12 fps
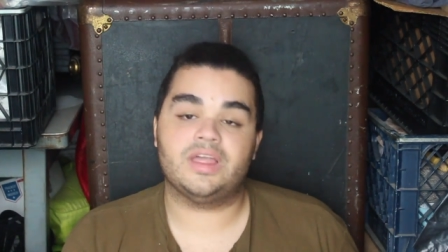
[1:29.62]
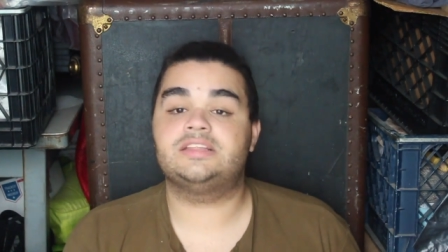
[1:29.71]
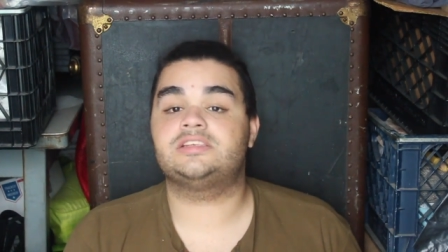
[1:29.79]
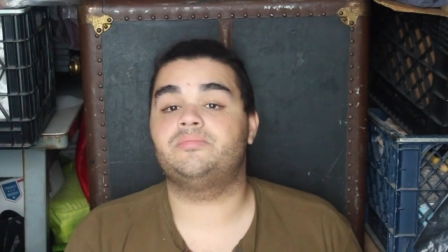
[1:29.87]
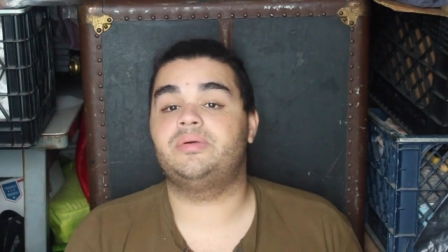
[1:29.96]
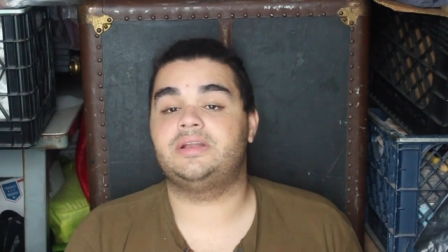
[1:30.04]

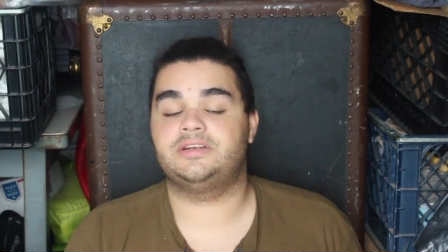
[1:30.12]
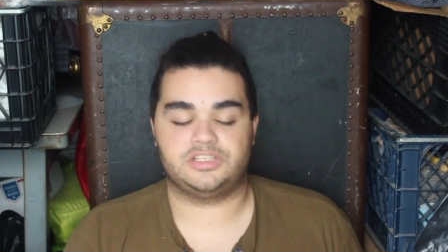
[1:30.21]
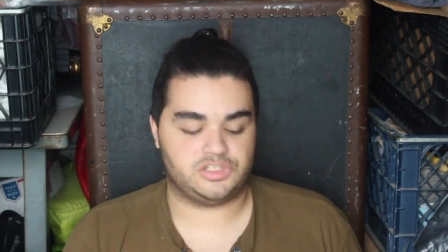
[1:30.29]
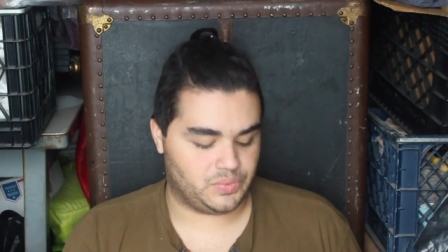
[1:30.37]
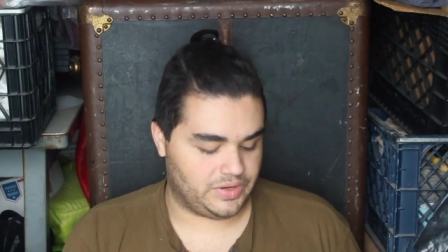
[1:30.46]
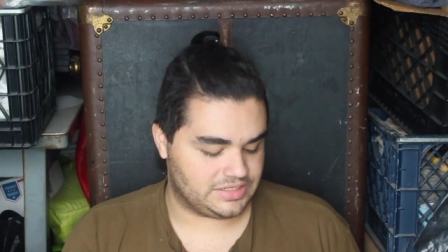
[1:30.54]
It's a
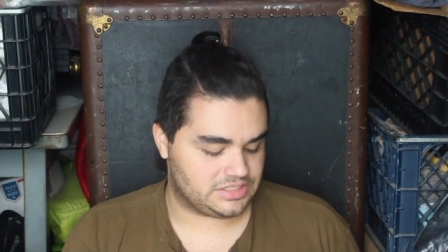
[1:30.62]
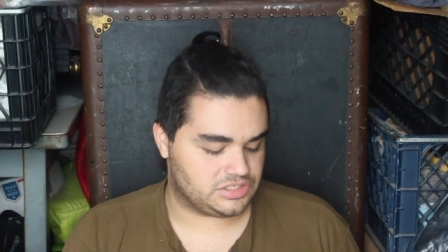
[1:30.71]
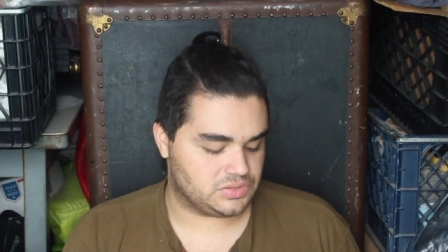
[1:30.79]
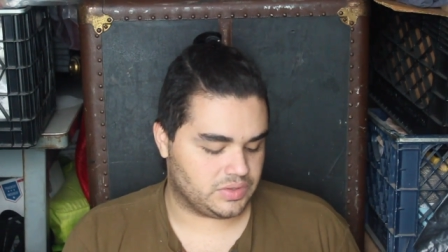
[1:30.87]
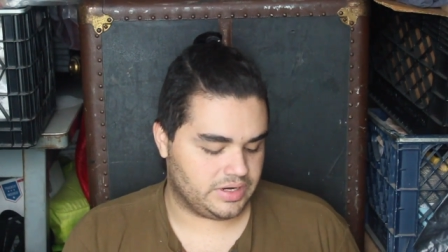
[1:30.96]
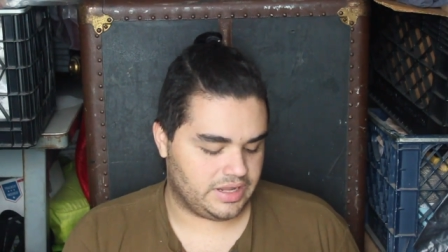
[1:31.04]
bittersweet
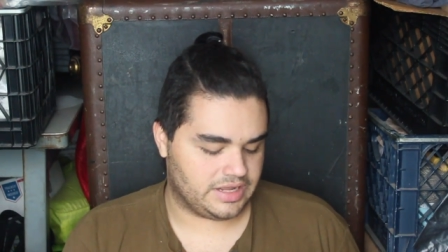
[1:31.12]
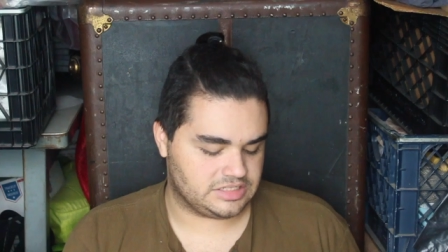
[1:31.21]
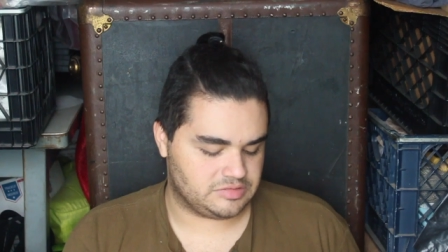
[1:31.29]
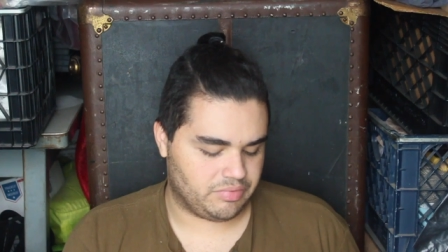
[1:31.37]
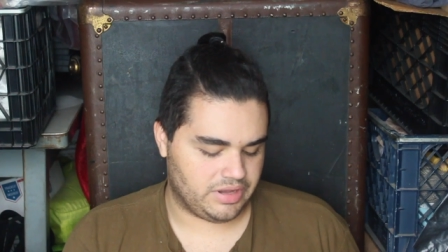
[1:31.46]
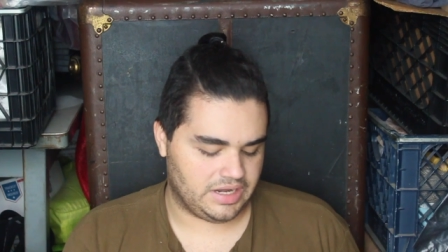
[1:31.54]
story
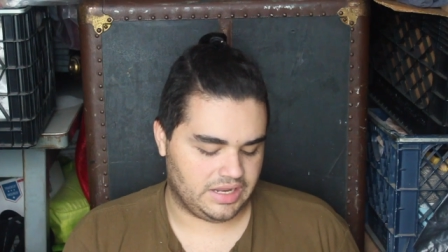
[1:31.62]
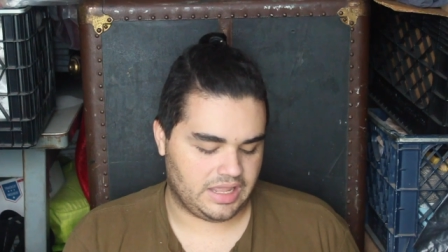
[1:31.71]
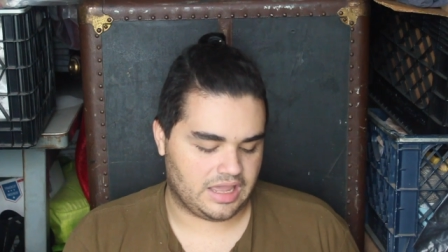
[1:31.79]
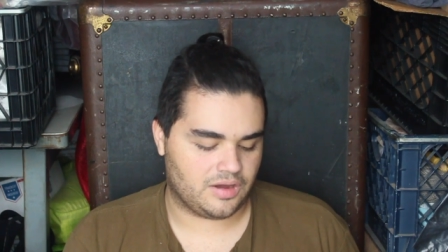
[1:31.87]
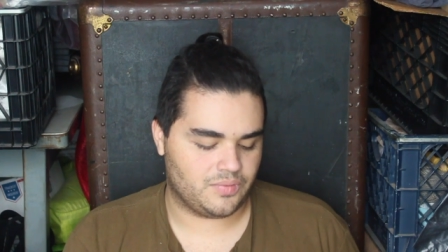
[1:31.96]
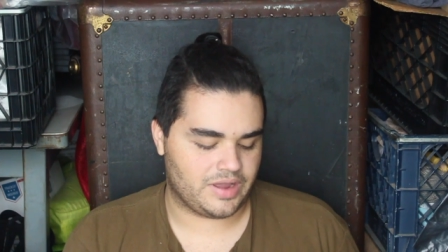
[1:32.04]
explaining
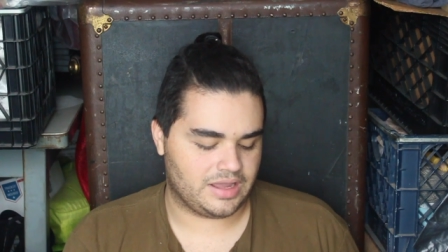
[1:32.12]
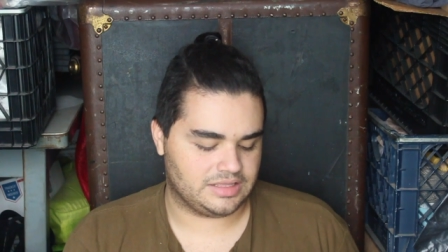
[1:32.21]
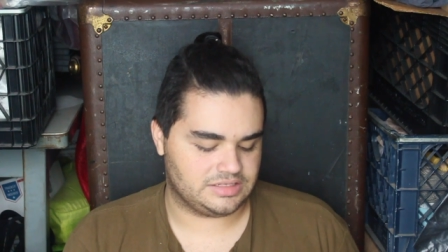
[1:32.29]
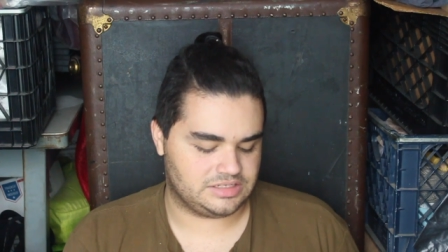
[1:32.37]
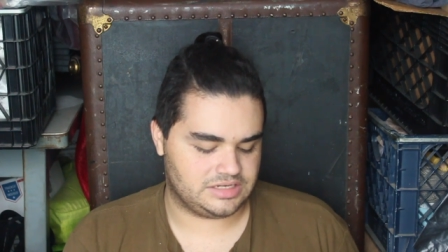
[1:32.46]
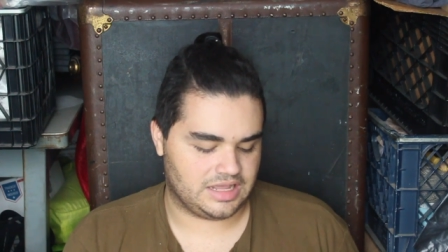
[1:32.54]
how
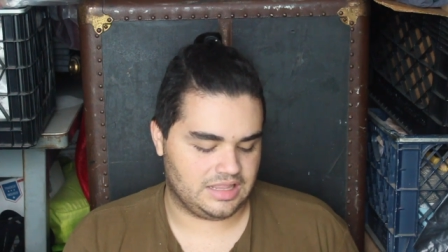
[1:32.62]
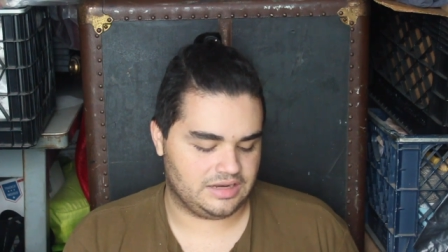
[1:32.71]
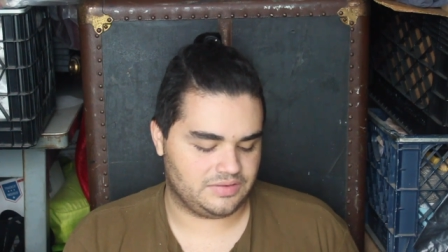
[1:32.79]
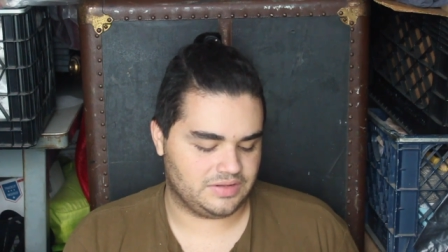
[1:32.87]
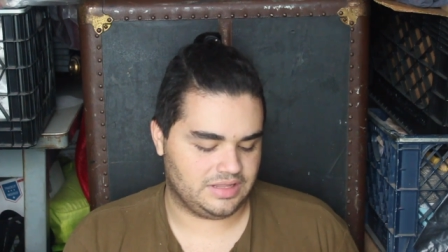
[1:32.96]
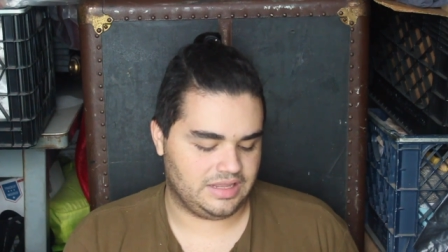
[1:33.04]
reckless
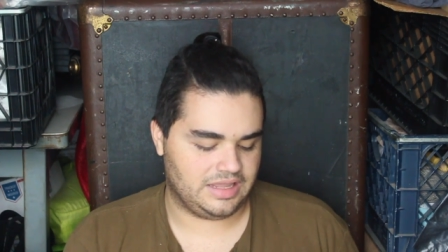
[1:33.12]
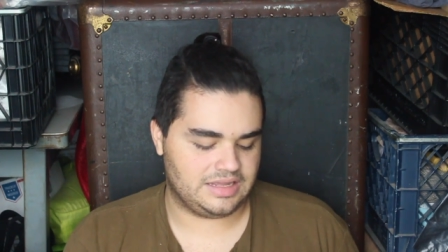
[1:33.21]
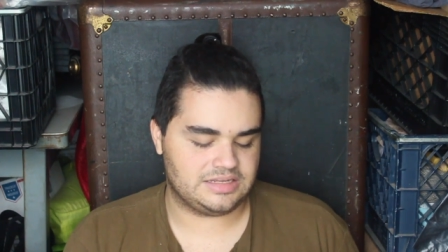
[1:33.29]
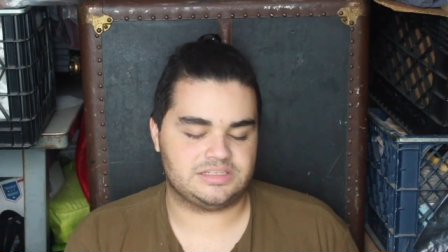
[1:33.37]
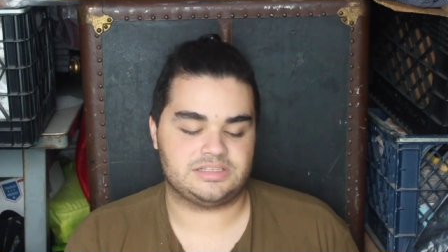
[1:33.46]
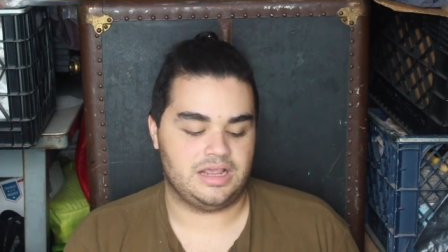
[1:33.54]
Detalion really
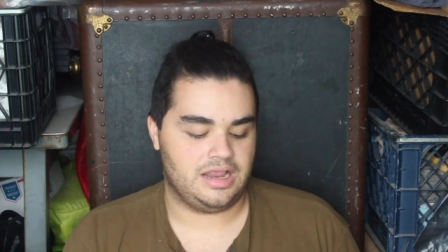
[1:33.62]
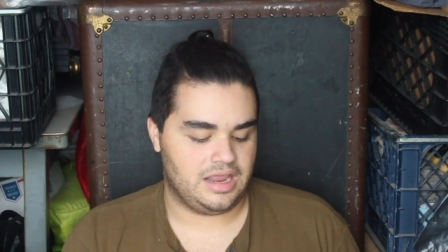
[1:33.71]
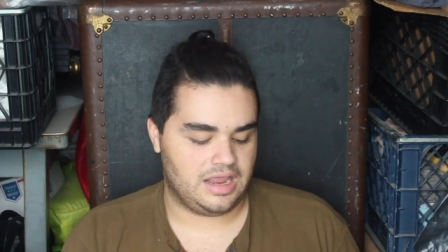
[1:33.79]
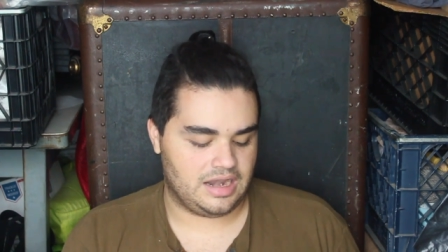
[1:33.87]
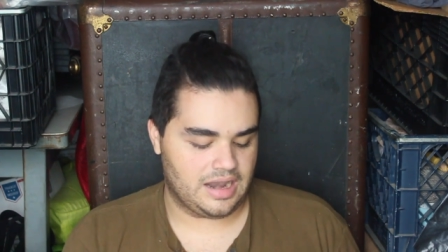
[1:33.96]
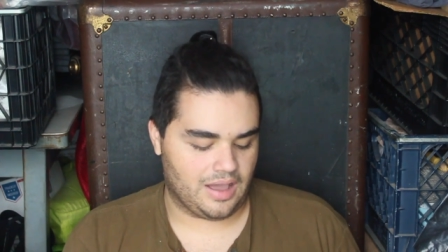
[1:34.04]
is
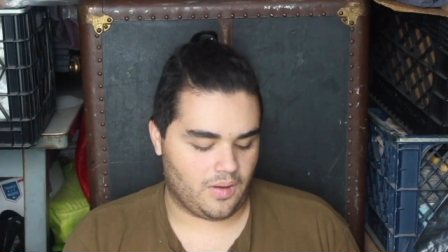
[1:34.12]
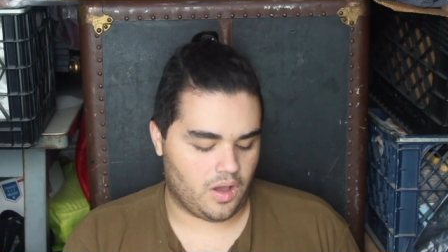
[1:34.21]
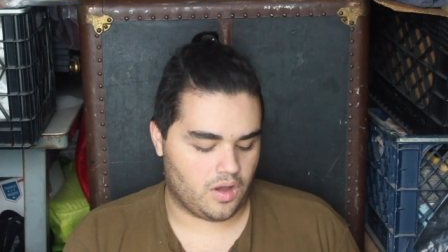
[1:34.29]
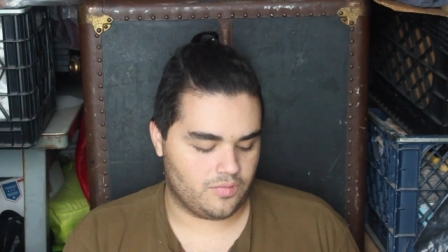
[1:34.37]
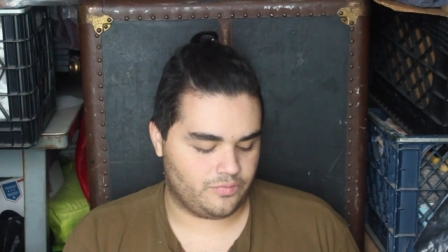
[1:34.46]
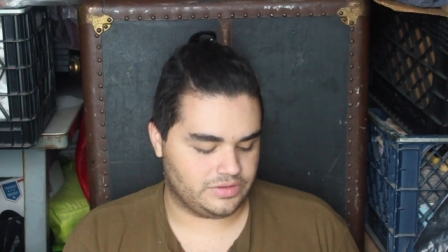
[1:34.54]
and how
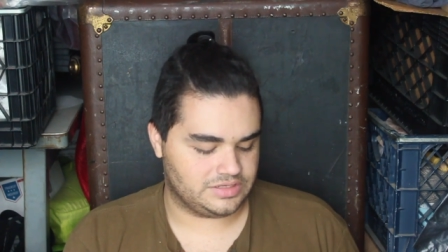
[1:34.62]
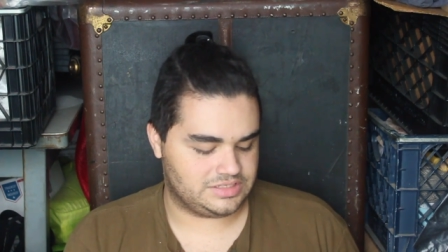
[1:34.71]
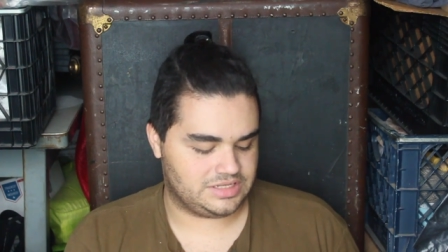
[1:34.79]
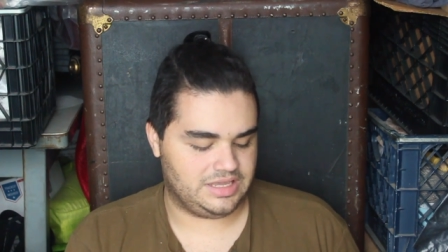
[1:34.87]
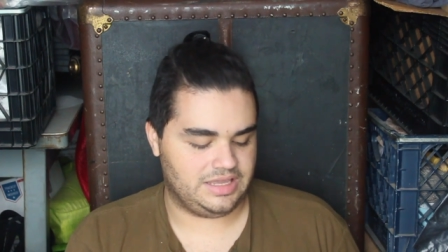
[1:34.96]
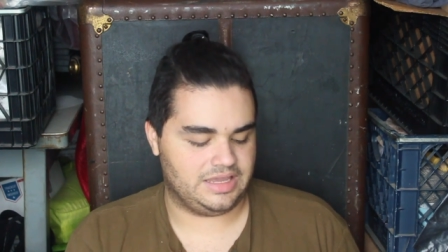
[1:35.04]

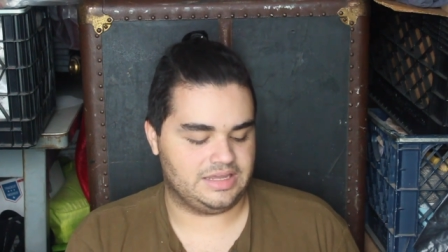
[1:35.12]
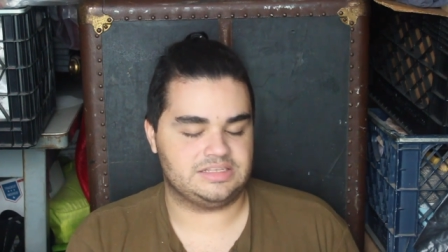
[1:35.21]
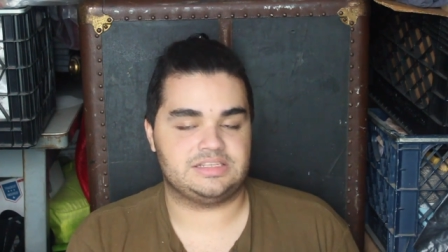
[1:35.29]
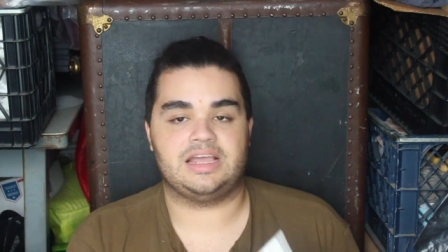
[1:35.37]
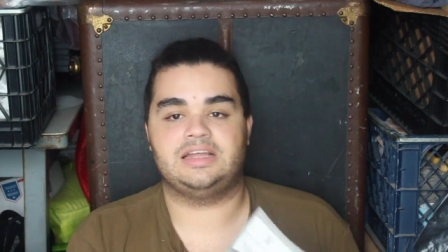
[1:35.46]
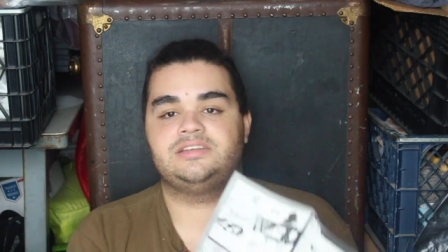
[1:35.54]
hopeless he
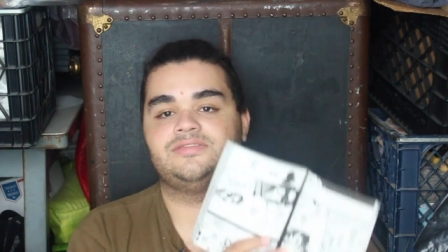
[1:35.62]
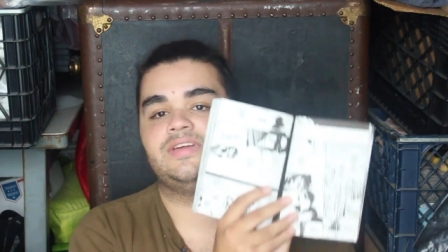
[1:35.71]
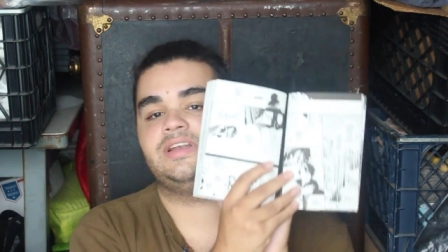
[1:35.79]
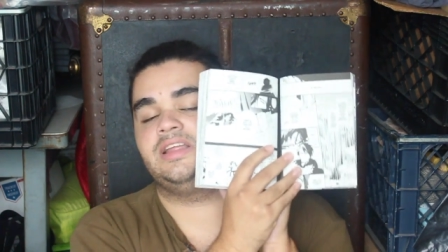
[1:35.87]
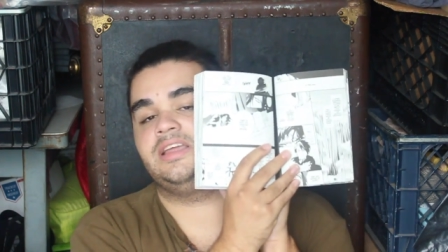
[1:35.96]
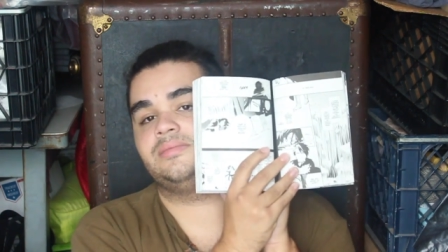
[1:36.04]
is at
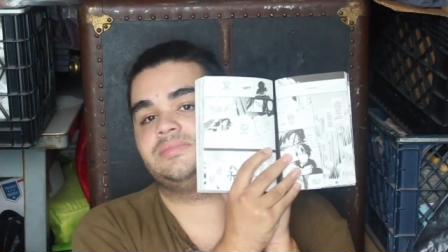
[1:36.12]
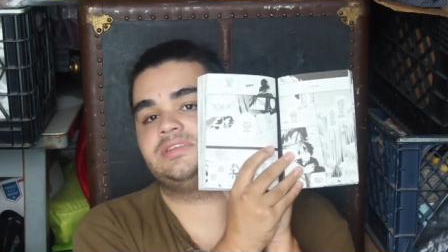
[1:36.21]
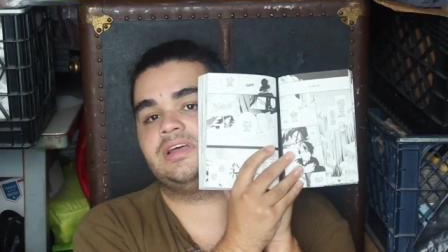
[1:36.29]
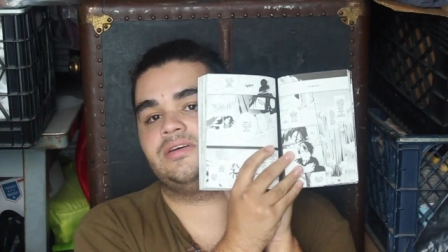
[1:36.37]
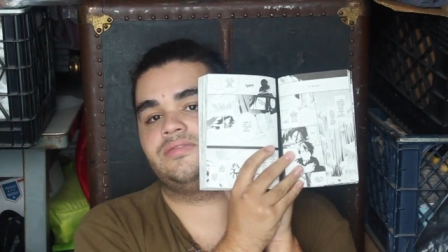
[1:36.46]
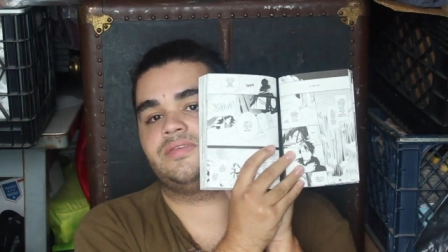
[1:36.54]
defending
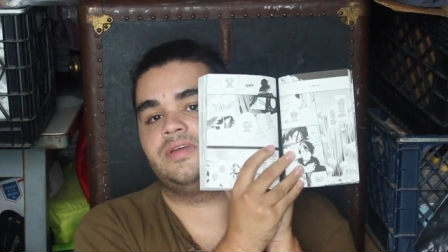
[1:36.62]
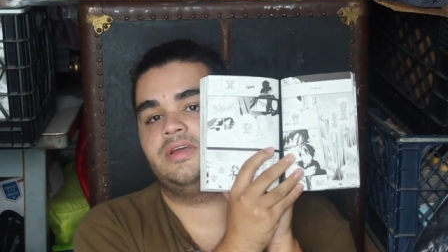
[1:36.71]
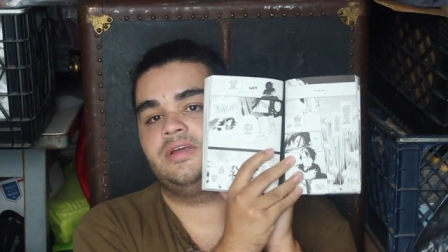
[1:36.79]
himself.